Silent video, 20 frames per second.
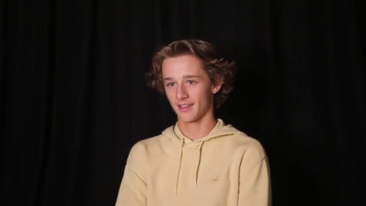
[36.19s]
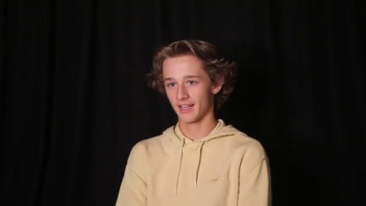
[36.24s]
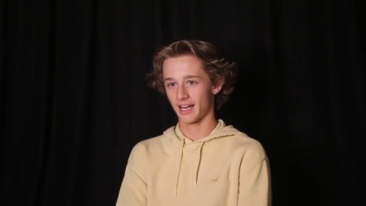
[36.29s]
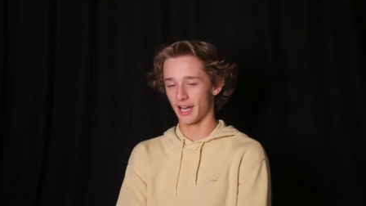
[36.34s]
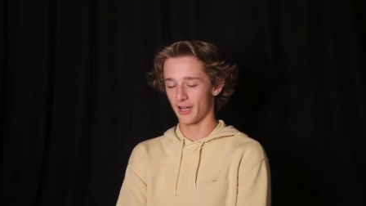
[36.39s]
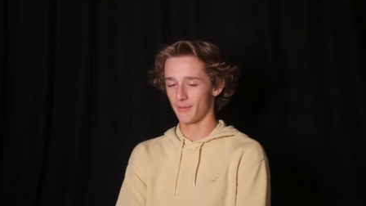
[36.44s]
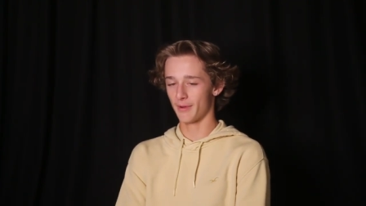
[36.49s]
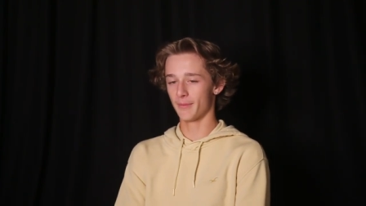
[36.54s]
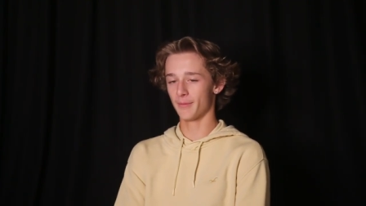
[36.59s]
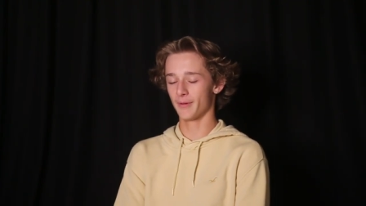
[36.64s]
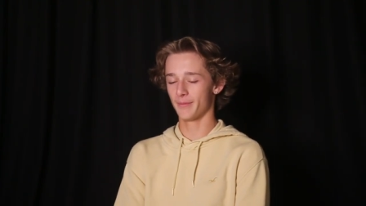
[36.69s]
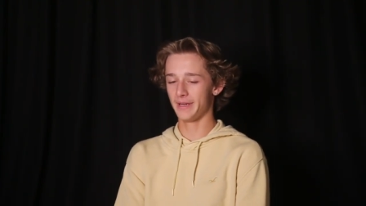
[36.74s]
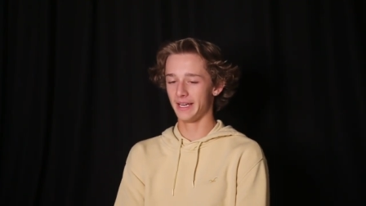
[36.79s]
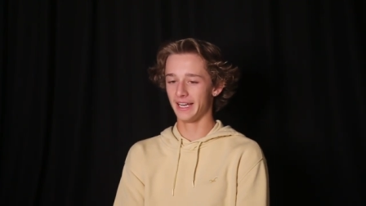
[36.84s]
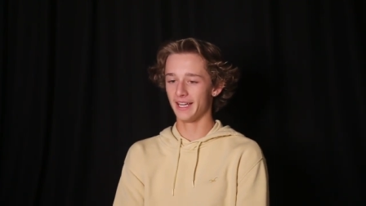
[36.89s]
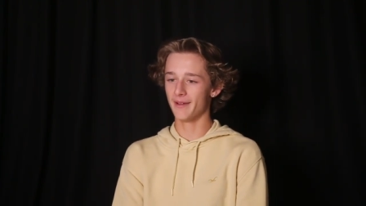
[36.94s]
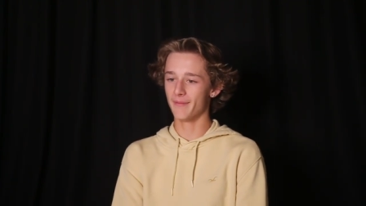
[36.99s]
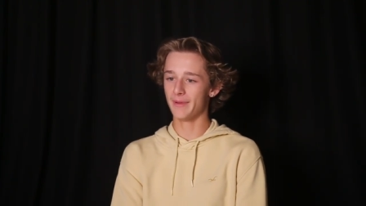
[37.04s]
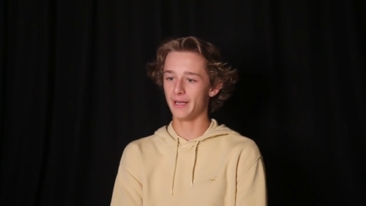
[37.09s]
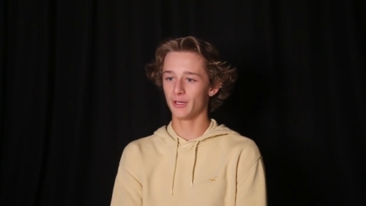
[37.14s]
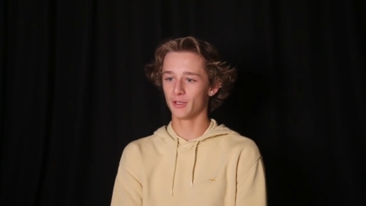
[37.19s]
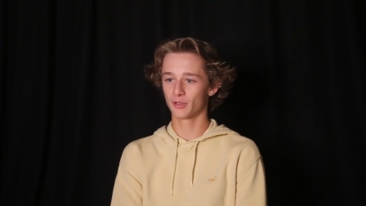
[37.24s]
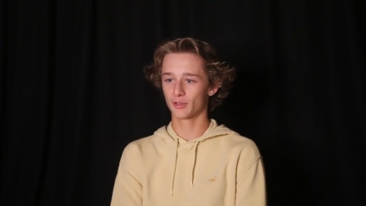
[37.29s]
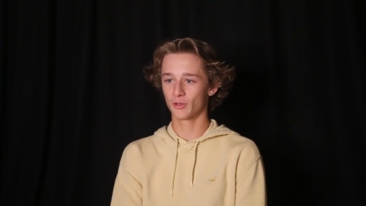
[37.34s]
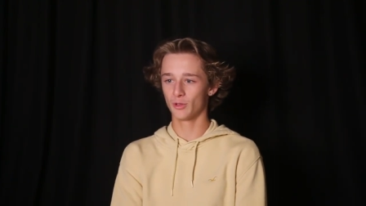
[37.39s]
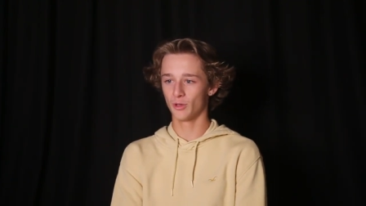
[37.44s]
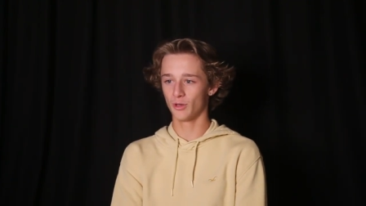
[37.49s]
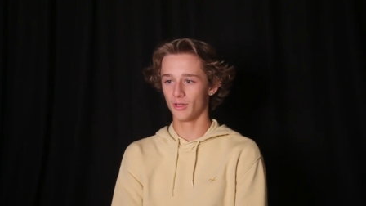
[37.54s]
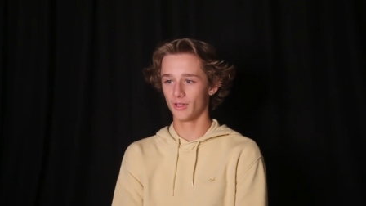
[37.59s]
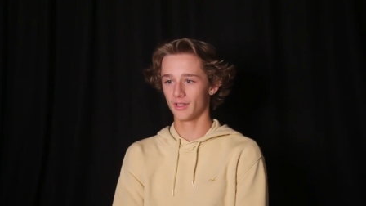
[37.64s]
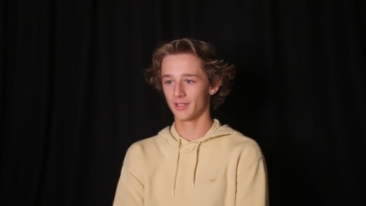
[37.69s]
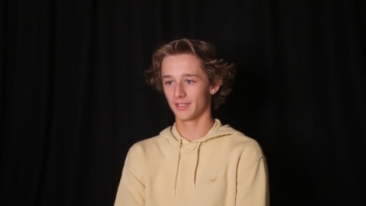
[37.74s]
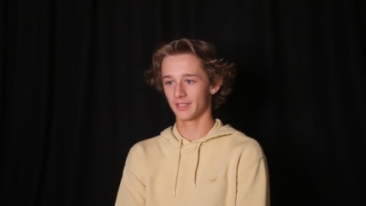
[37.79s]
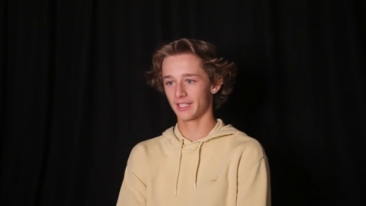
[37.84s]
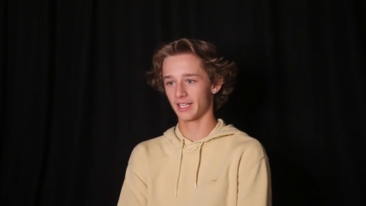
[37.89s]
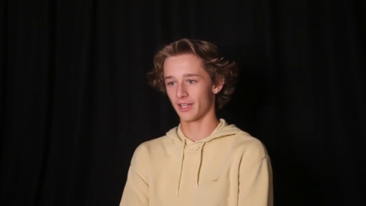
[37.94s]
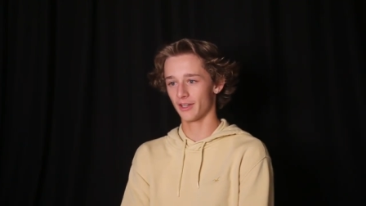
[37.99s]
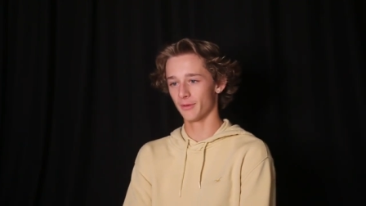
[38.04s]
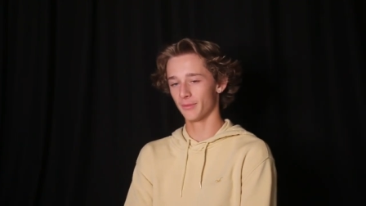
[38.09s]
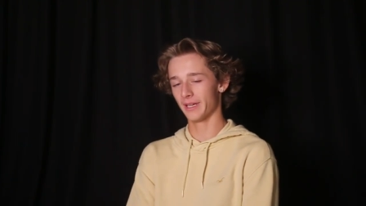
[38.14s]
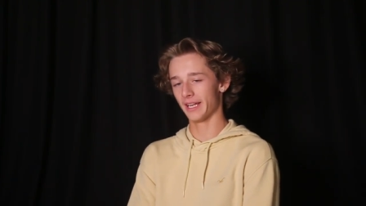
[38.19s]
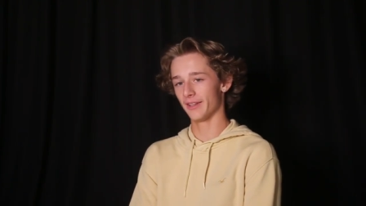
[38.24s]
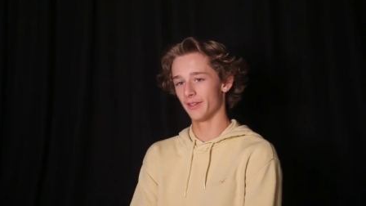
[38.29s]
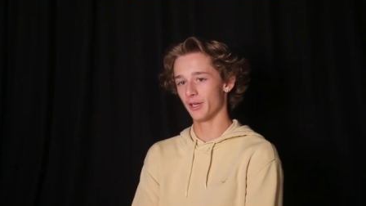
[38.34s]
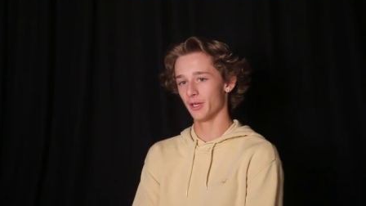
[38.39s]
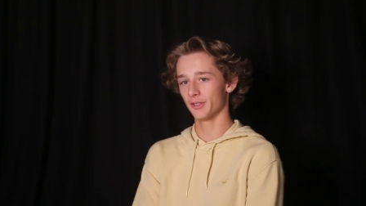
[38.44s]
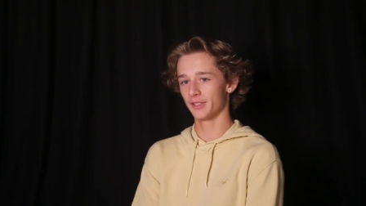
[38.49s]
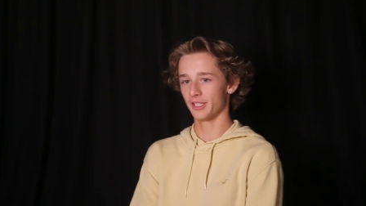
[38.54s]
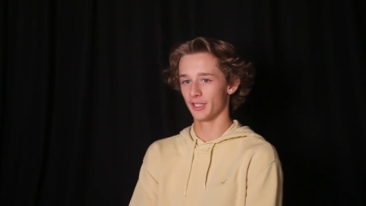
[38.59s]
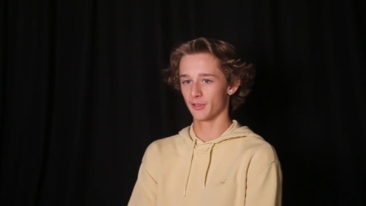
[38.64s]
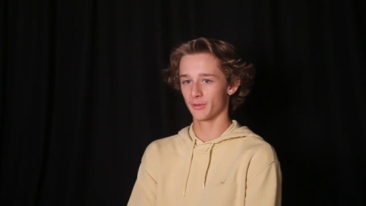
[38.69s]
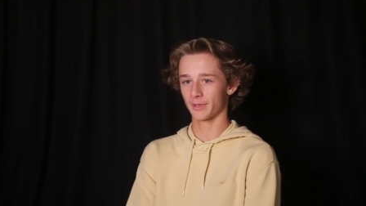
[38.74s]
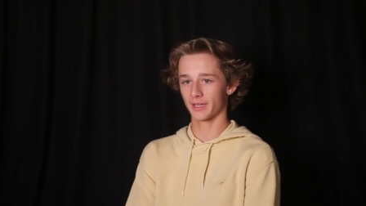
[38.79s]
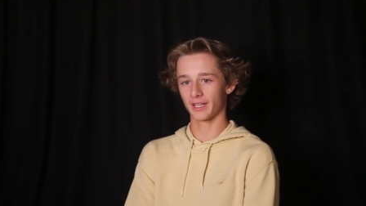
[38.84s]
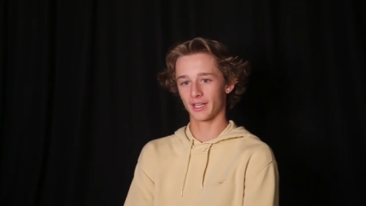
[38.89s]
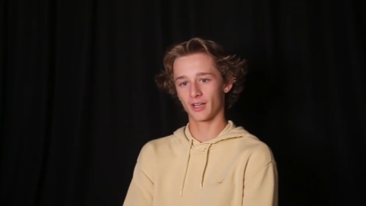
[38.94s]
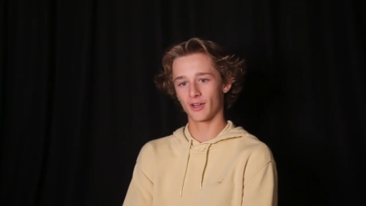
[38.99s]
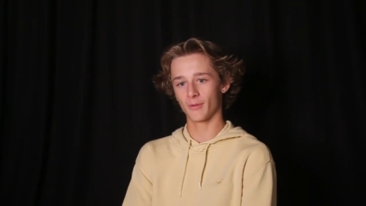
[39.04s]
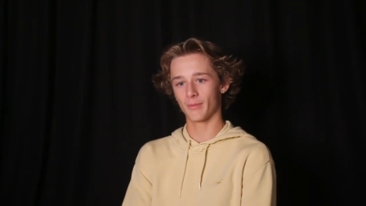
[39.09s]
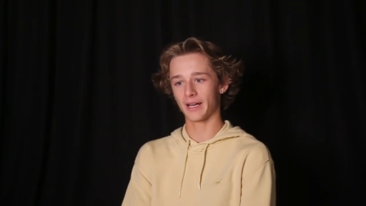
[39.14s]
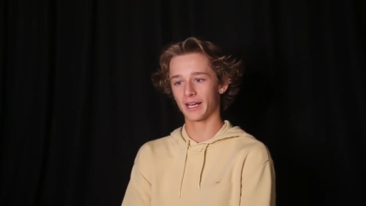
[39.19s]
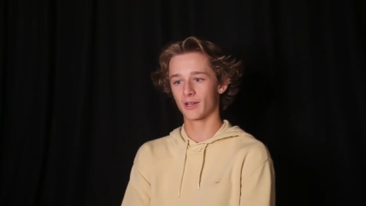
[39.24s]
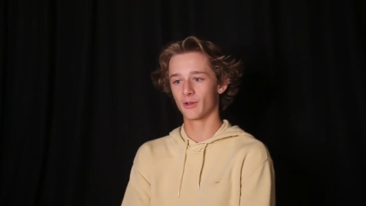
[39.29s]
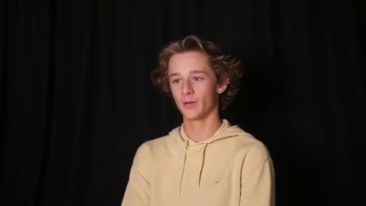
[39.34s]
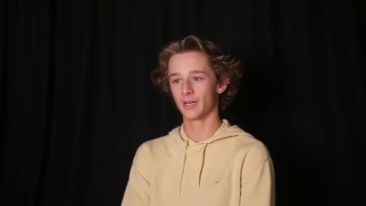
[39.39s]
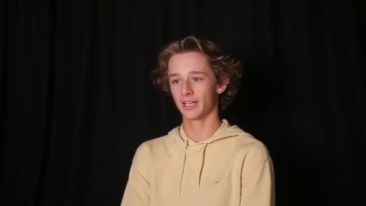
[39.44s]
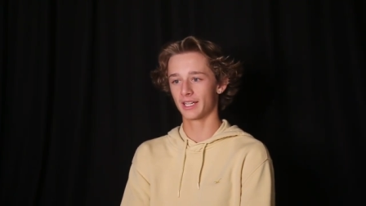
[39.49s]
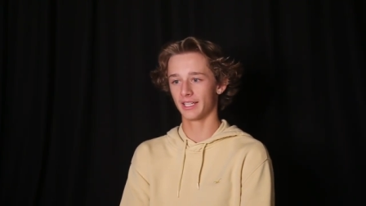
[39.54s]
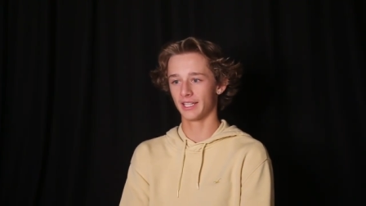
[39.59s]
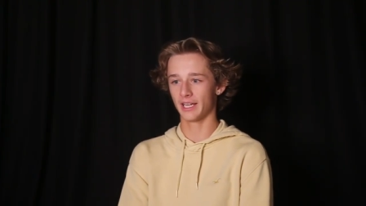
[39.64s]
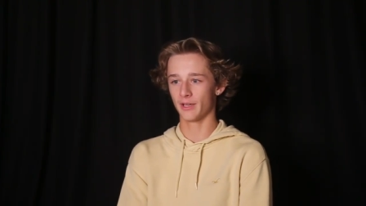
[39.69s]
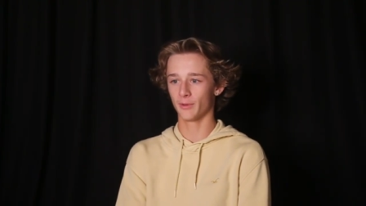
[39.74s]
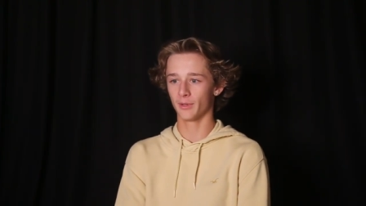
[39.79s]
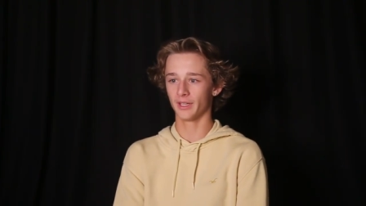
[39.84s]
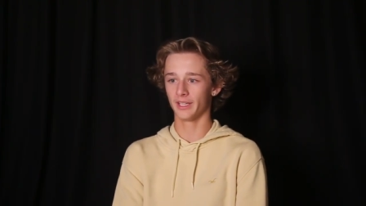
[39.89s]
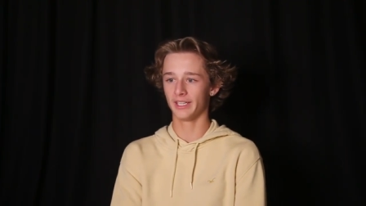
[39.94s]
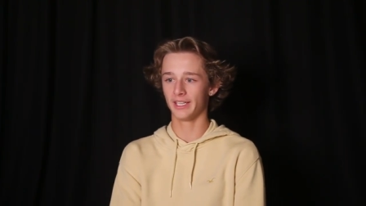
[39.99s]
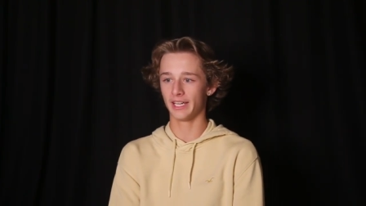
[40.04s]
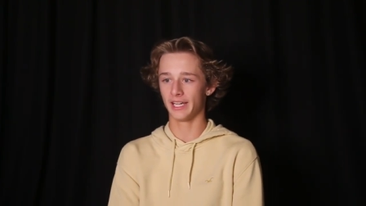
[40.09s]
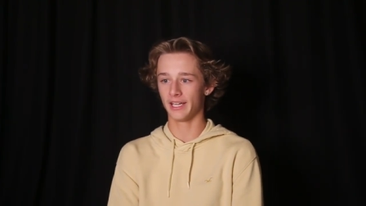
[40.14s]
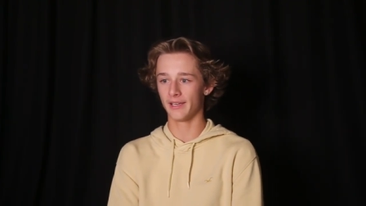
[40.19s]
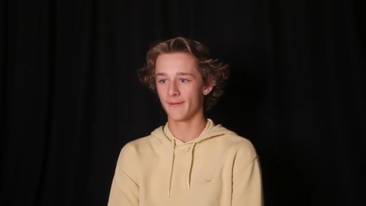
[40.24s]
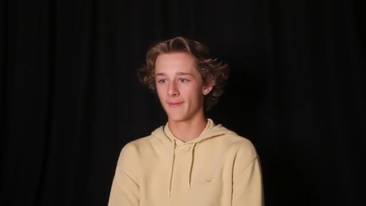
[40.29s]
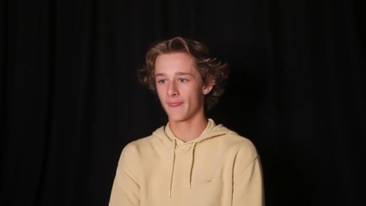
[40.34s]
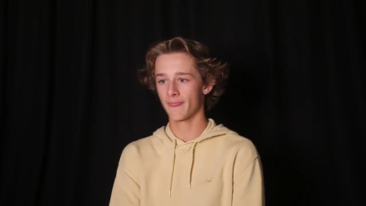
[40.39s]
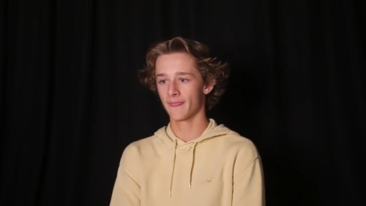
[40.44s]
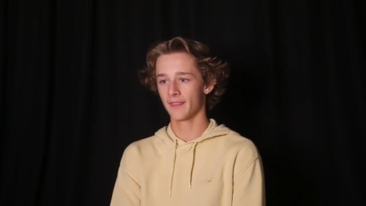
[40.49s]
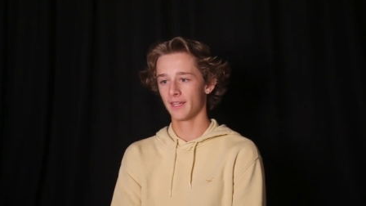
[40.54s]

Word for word: I remember being in middle school, telling them that those years were going to go by quick, and they really did.